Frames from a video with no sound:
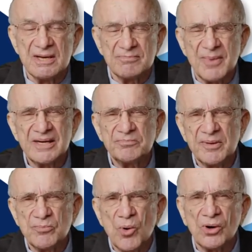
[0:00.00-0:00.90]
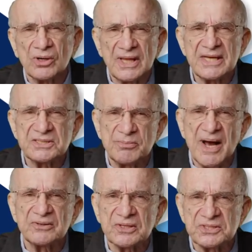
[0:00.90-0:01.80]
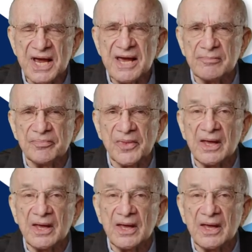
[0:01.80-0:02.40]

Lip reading: might be more or less about the same